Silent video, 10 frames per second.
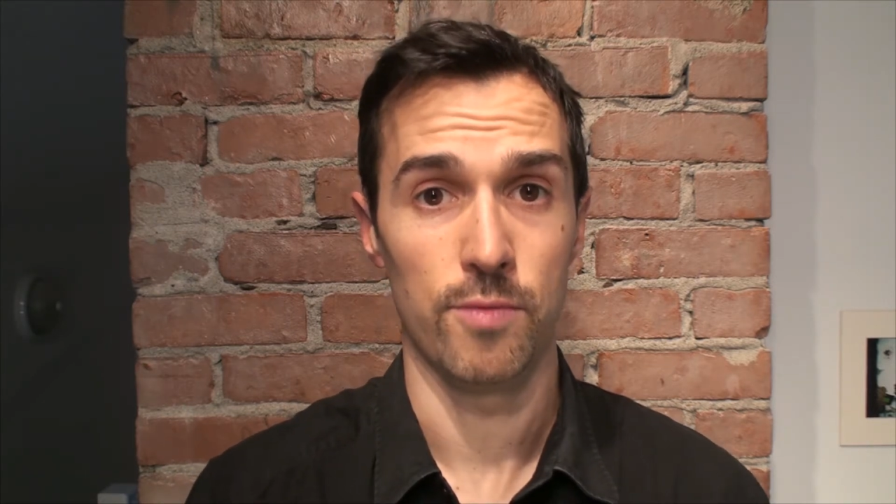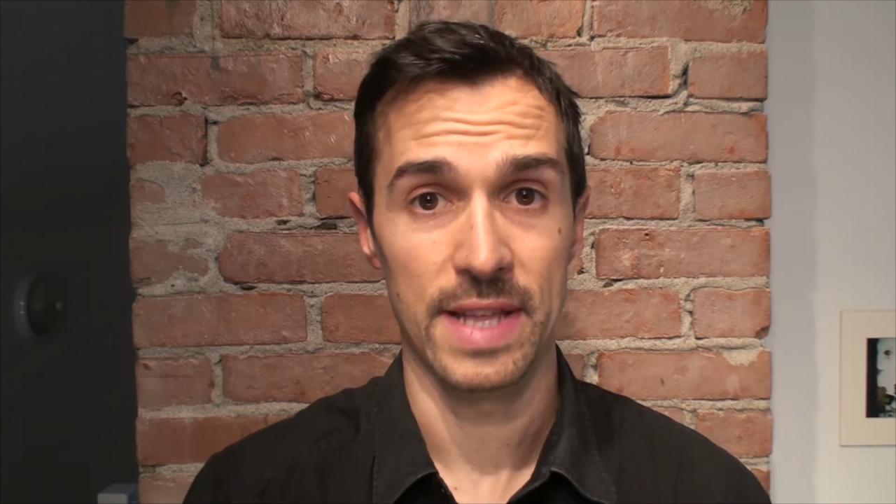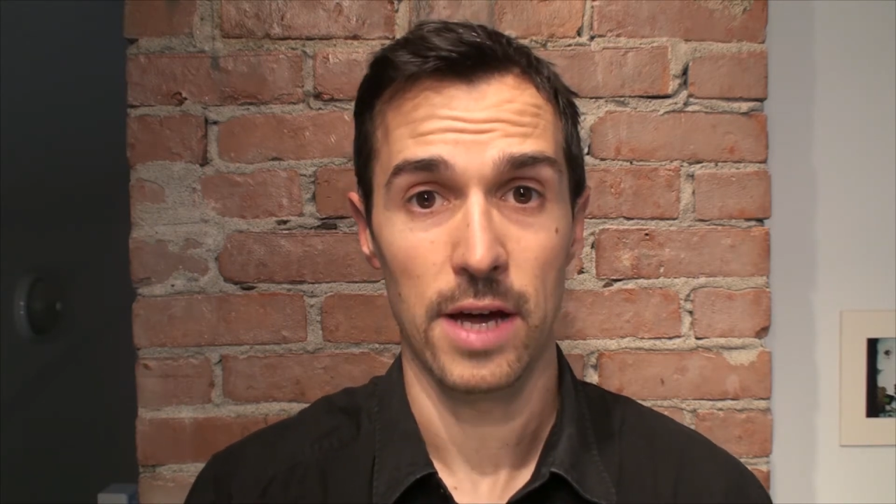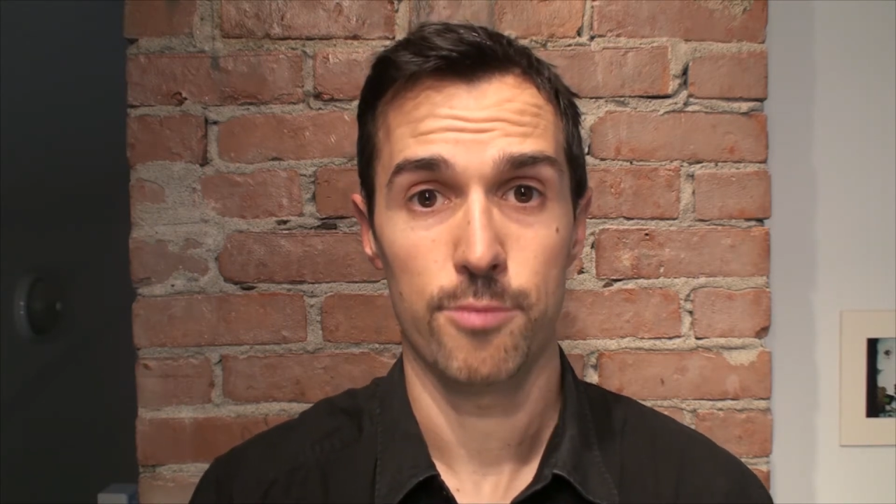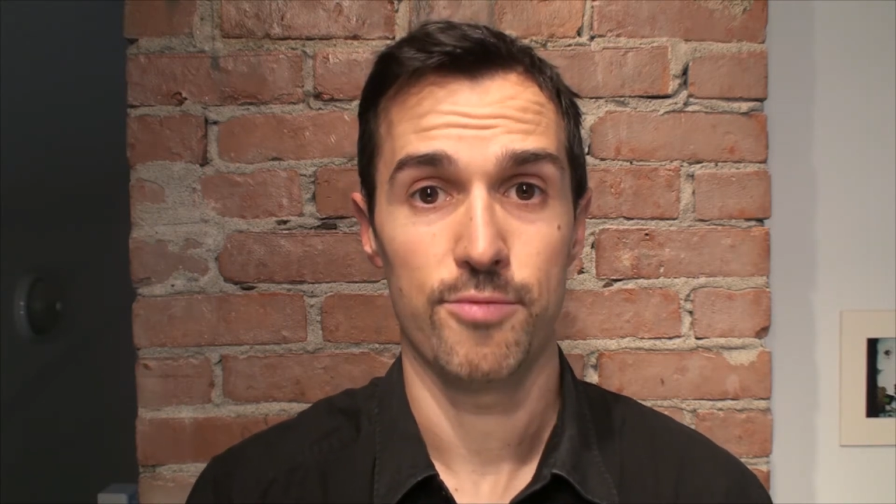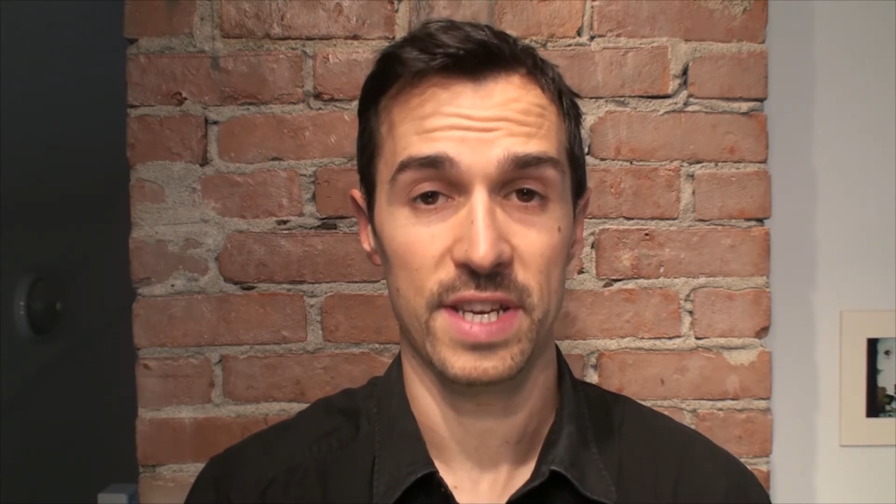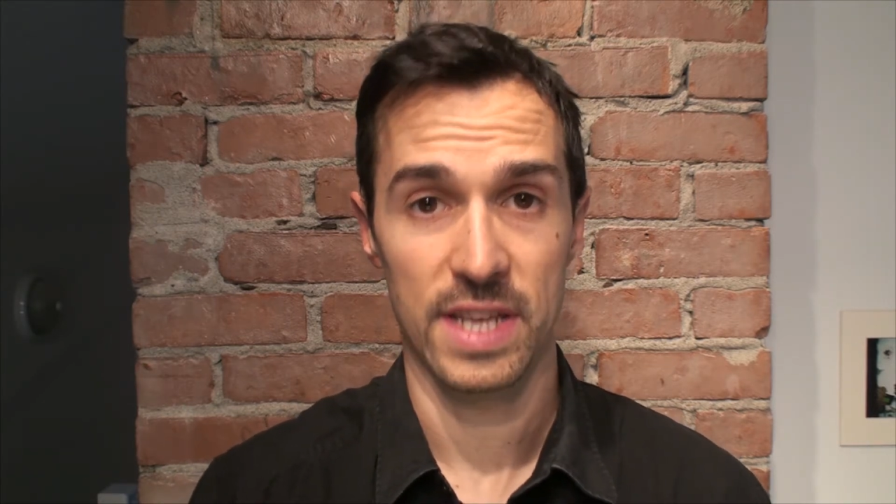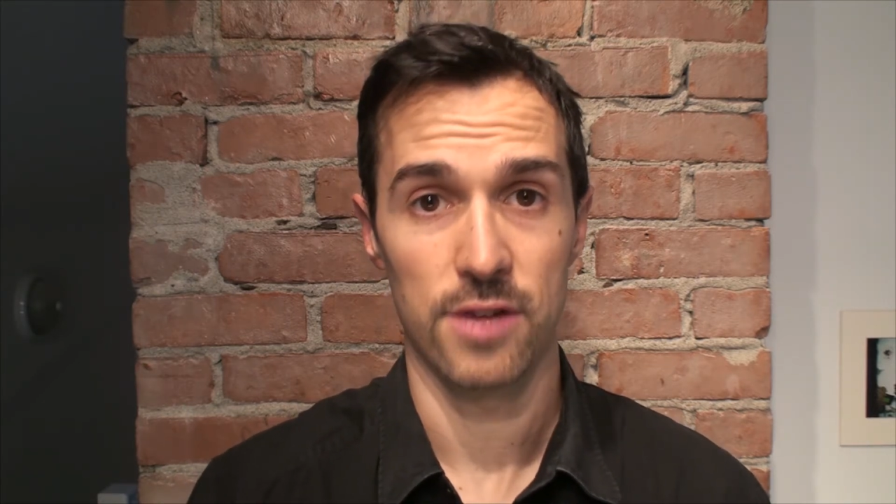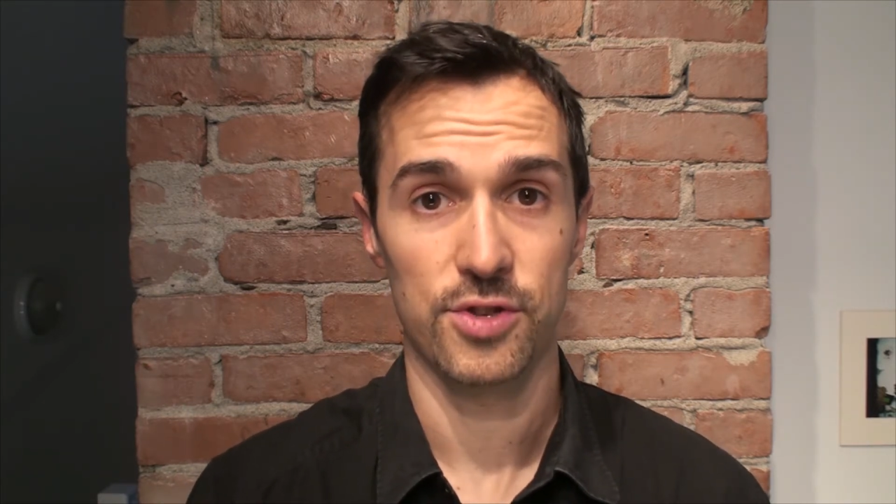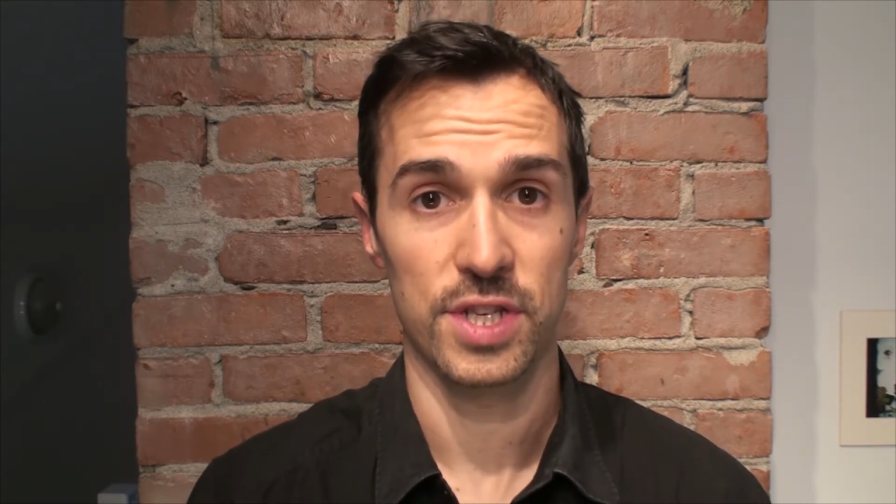without a
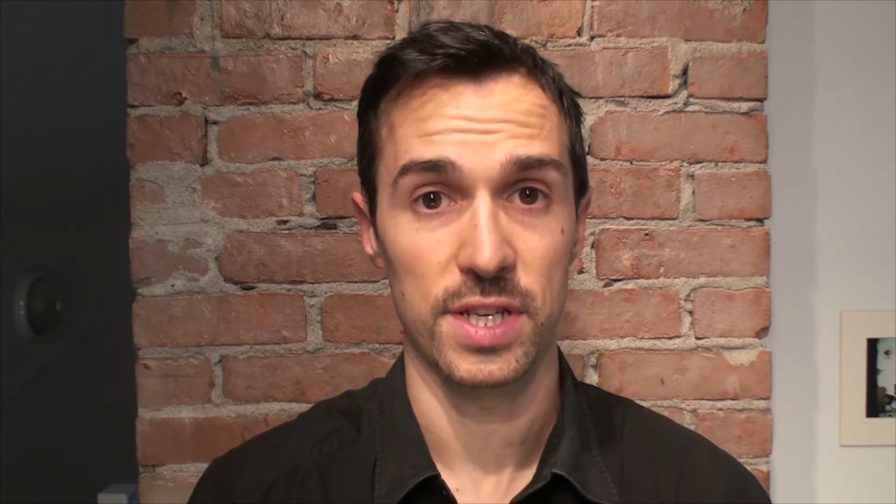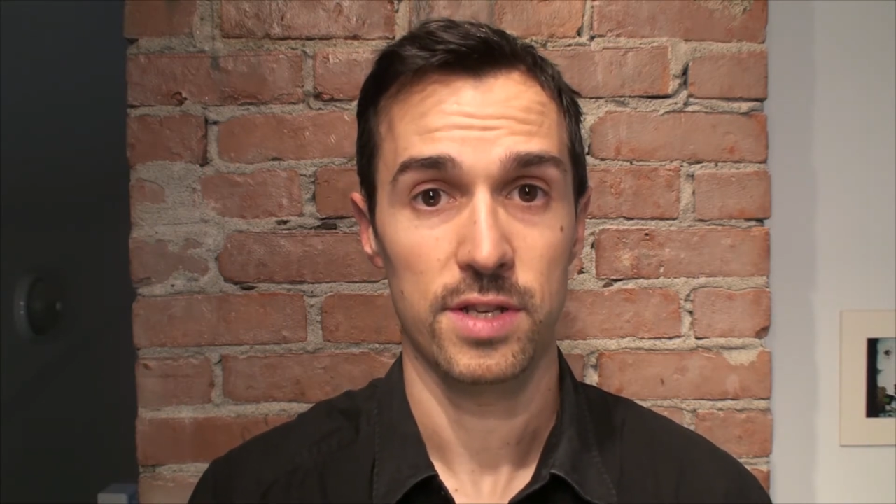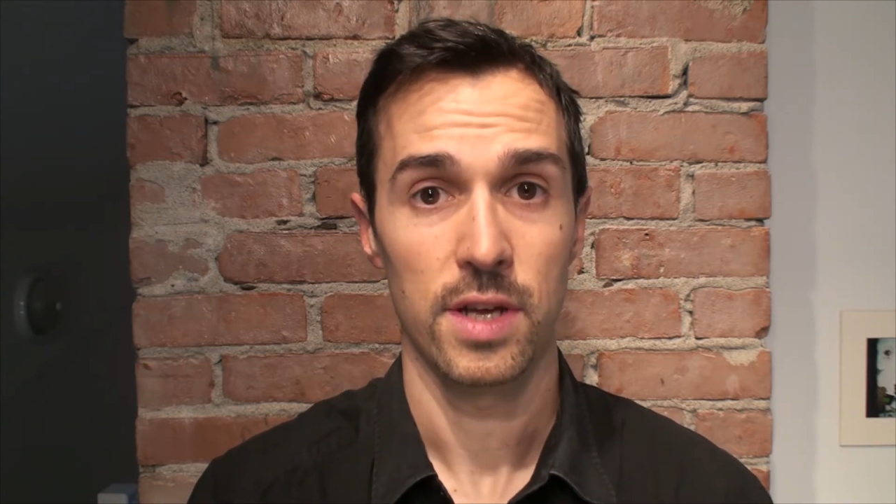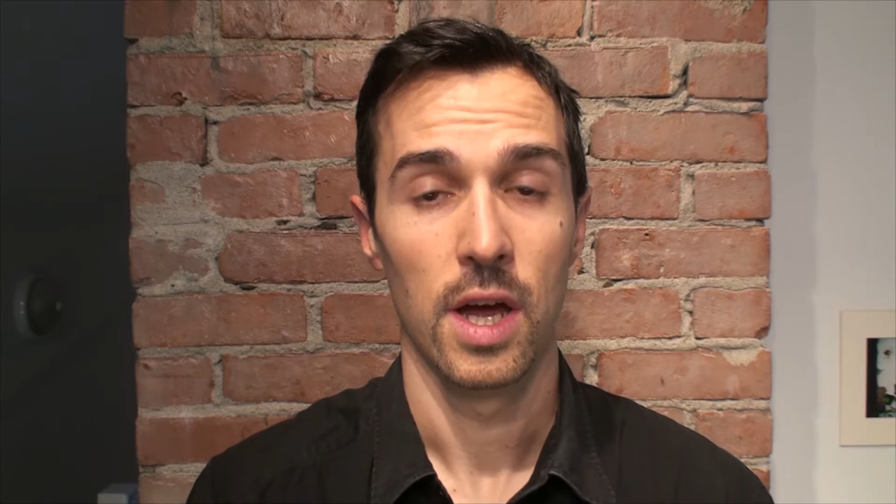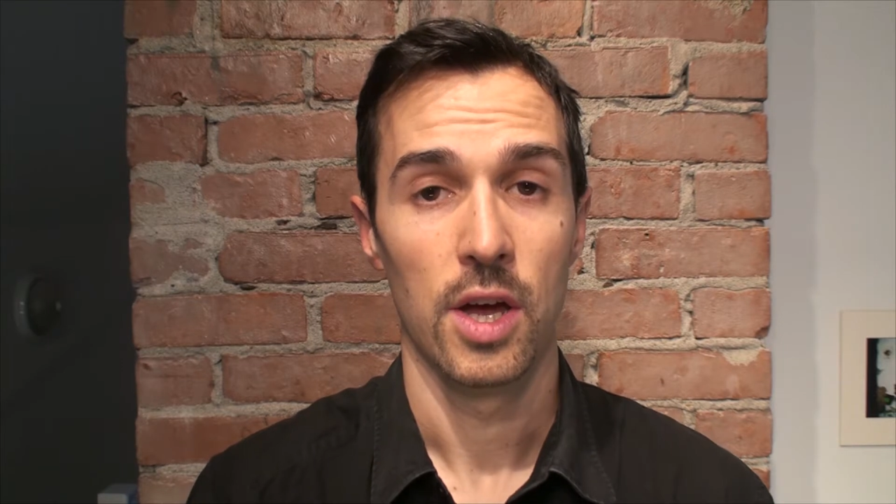breakdown sheet,